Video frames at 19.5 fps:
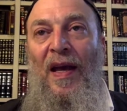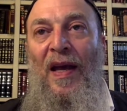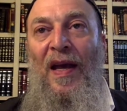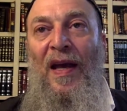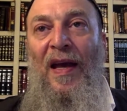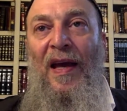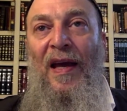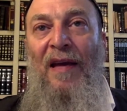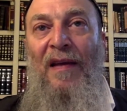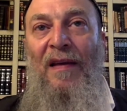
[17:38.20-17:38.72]

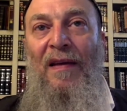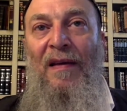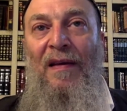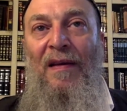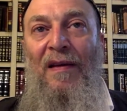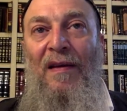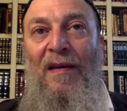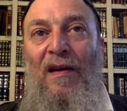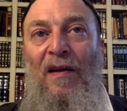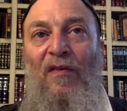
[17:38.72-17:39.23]
And
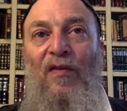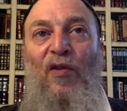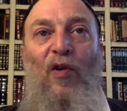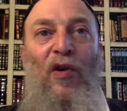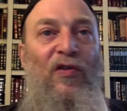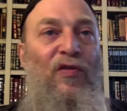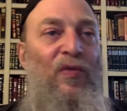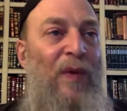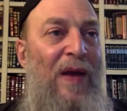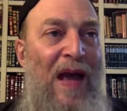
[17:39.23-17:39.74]
of
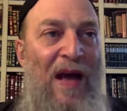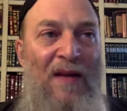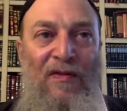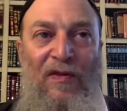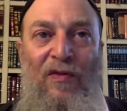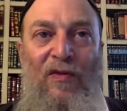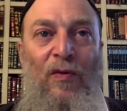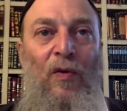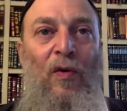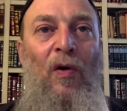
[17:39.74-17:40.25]
course, we have to
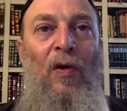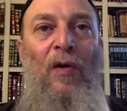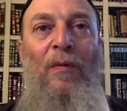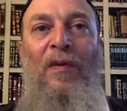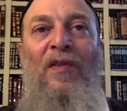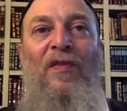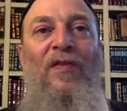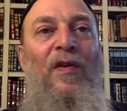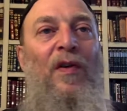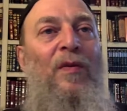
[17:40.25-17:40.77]
do all
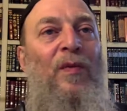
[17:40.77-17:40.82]
mitzvot,